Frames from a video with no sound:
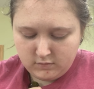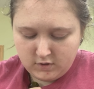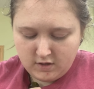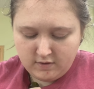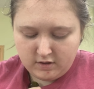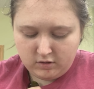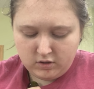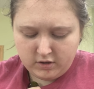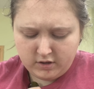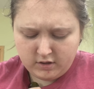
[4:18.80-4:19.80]
give it a
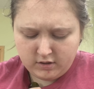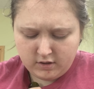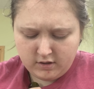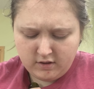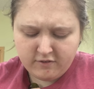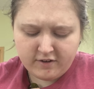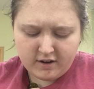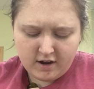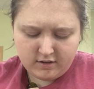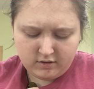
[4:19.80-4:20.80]
look, a different
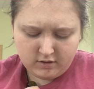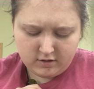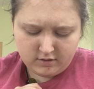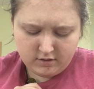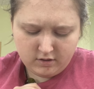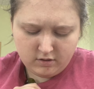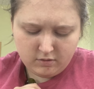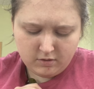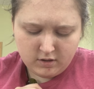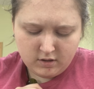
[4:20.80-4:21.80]
kind of look
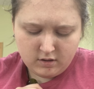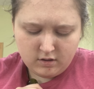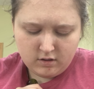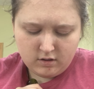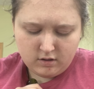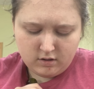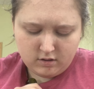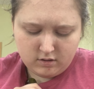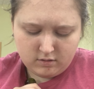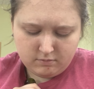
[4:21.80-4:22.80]
though.
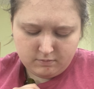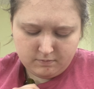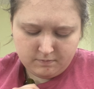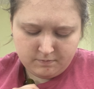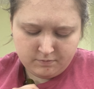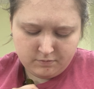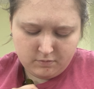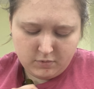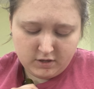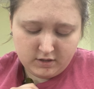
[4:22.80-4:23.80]

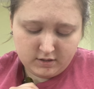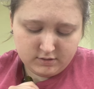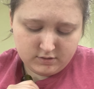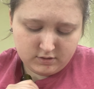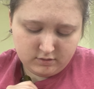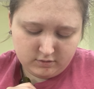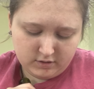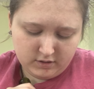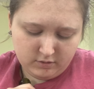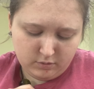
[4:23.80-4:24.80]
But it is still
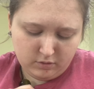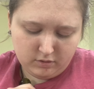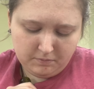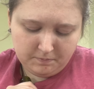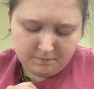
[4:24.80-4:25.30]
really cool.